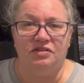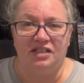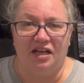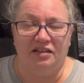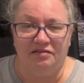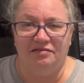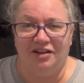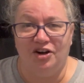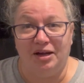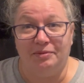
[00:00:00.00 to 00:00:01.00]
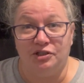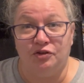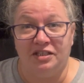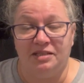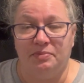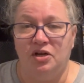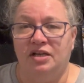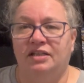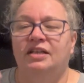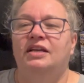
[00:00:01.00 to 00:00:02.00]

saying our neighbors across the pond.